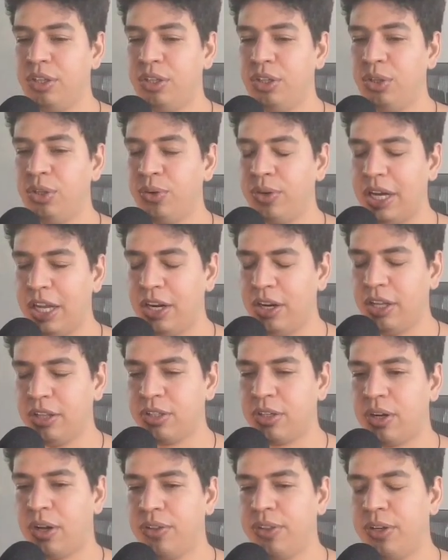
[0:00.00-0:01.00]
you cannot
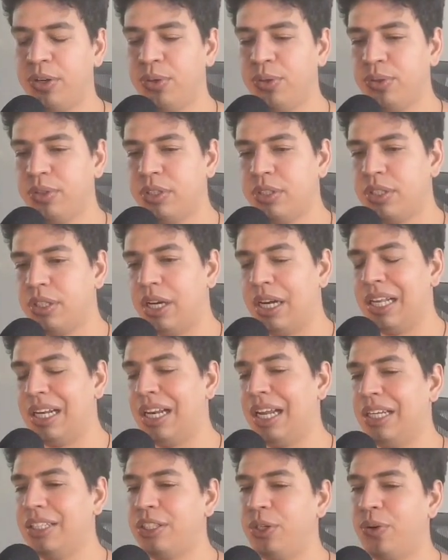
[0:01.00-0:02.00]
call the hooks
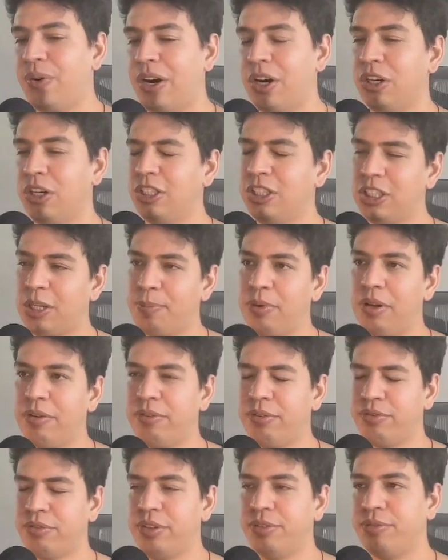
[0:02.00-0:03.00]
unless you are on the top level
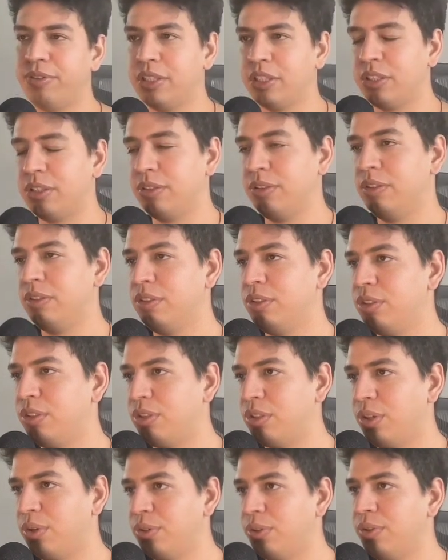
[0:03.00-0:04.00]
of the function.
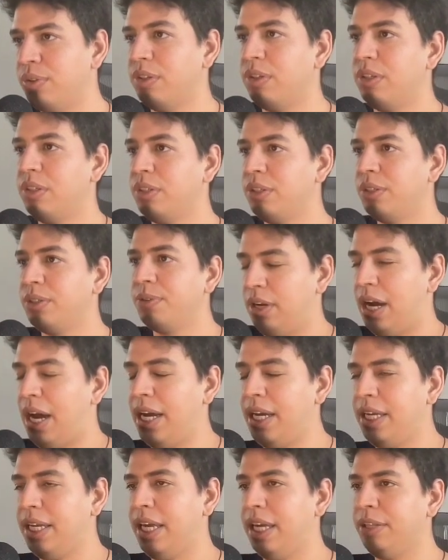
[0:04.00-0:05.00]
So I
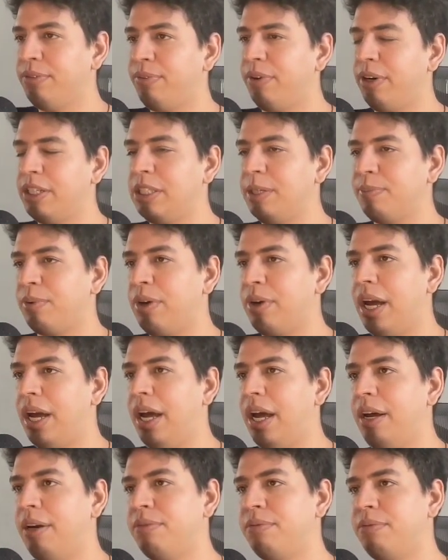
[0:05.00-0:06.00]
can't, for example,
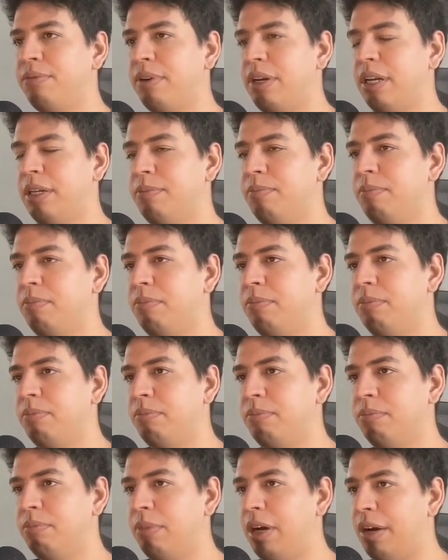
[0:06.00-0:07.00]
have
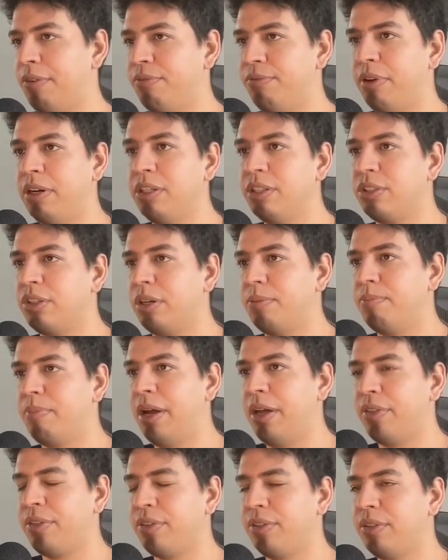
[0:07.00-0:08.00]
a function
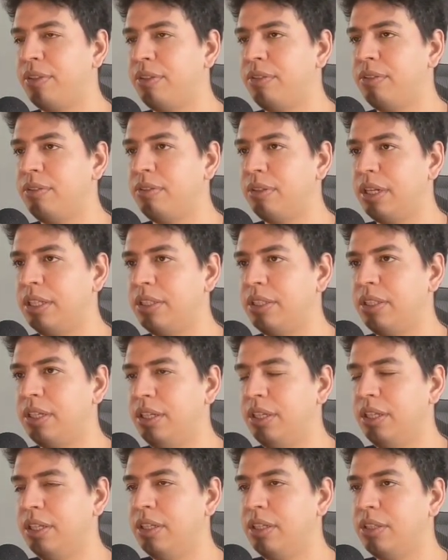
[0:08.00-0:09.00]
method, let's say,